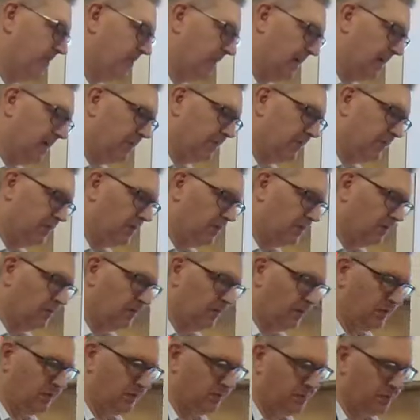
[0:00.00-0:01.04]
about
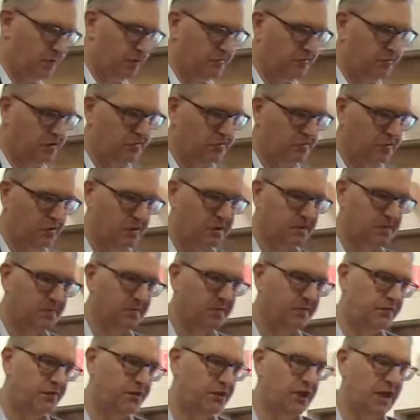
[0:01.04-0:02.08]
the
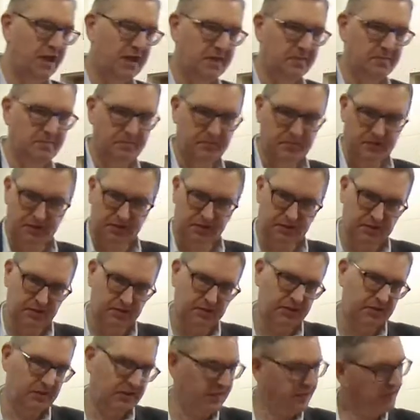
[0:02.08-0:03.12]
proto-gospel of James, the
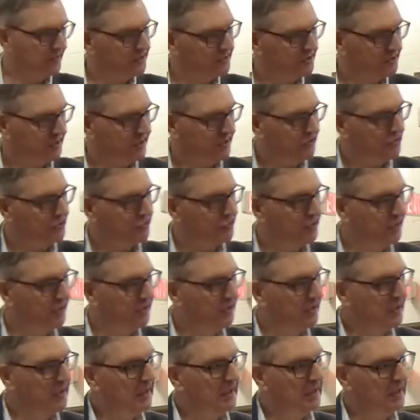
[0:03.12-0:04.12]
2nd century